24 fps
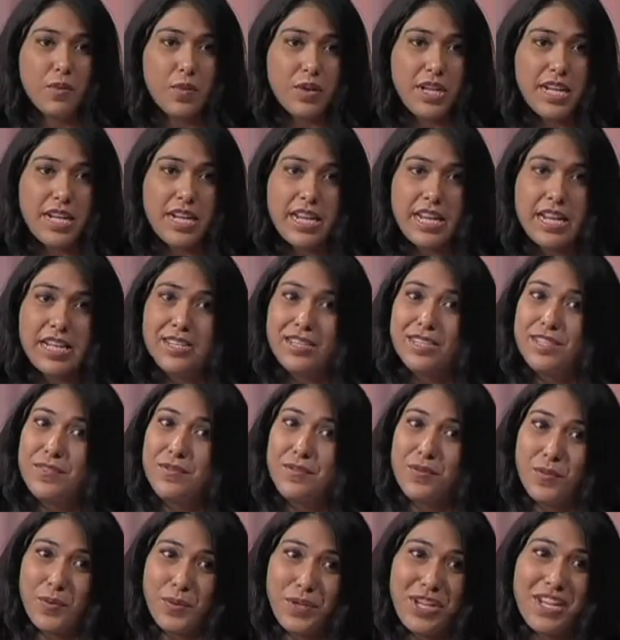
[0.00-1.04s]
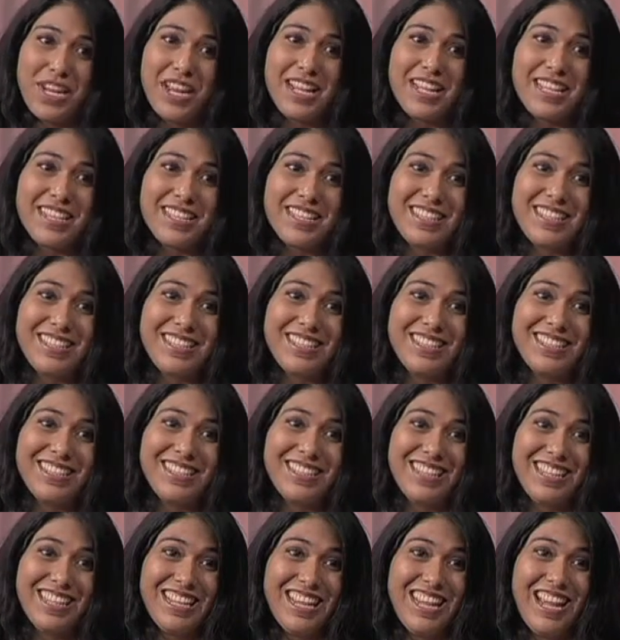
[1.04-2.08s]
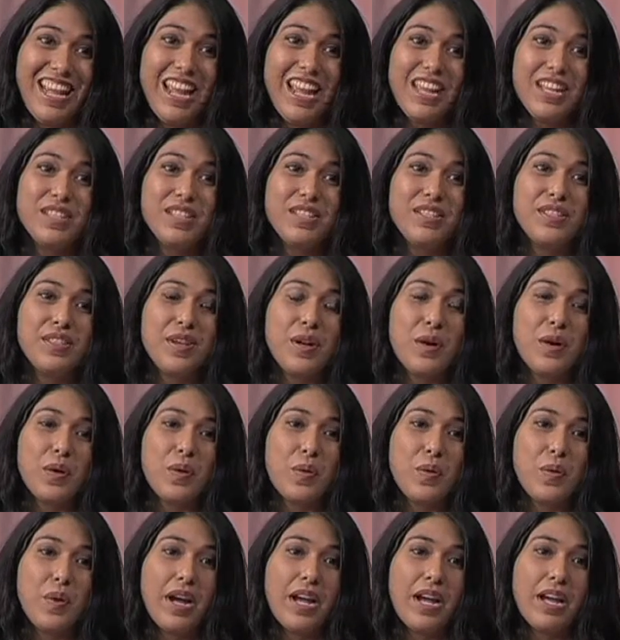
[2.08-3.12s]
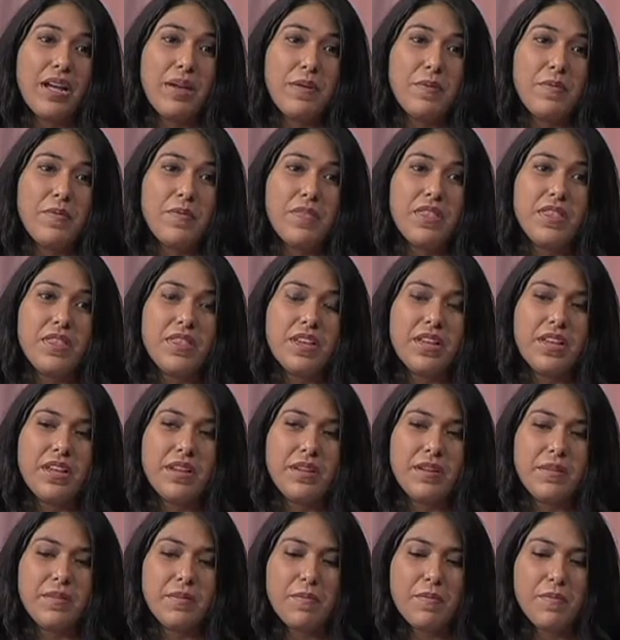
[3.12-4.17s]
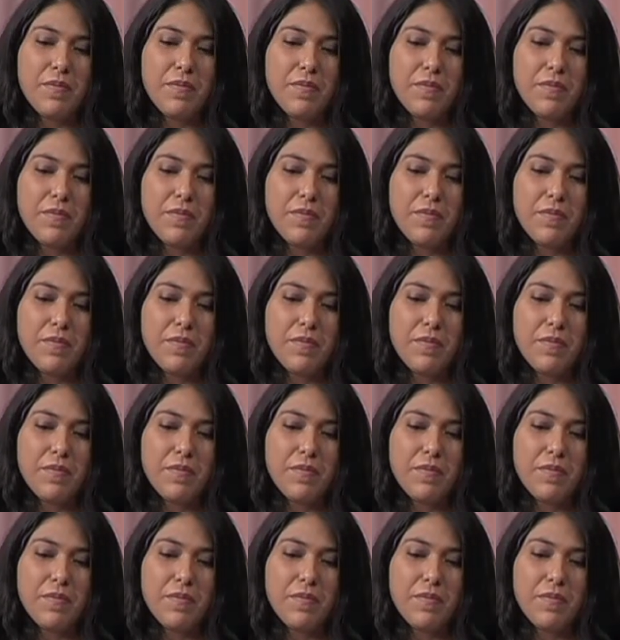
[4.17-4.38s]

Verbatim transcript: forty days and forty nights. So um, the